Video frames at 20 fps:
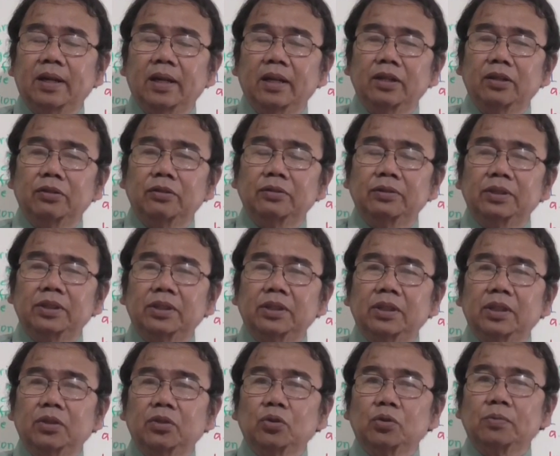I know it's
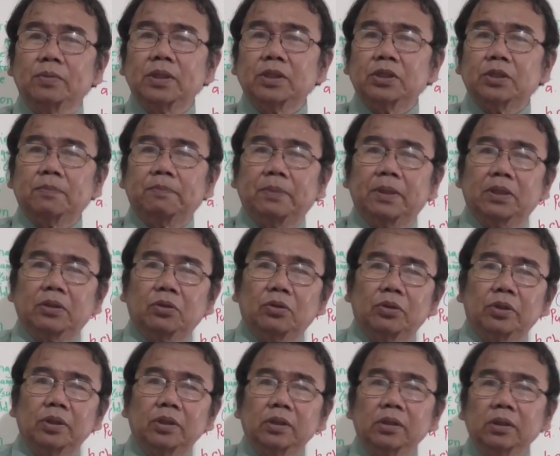not too much a
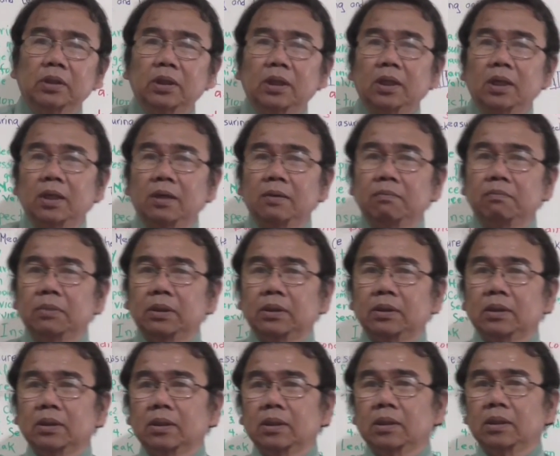pictorial,
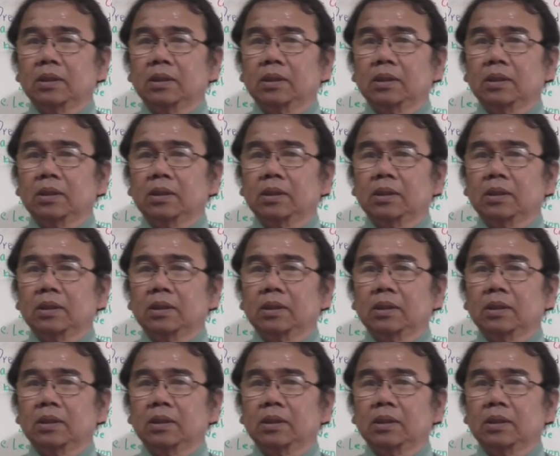but